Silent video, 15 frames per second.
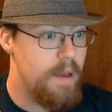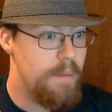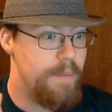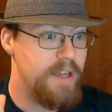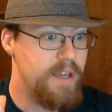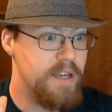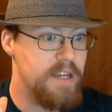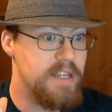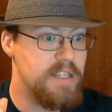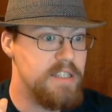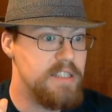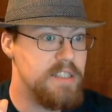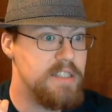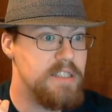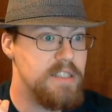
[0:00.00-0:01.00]

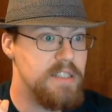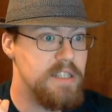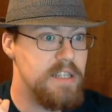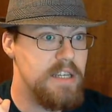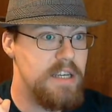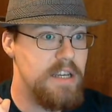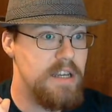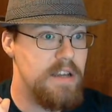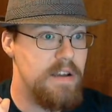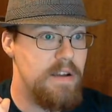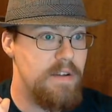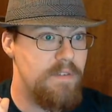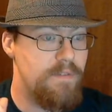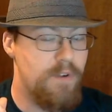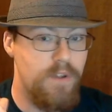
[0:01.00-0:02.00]
because
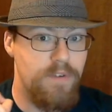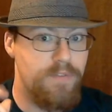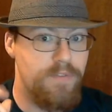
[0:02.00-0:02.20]
for the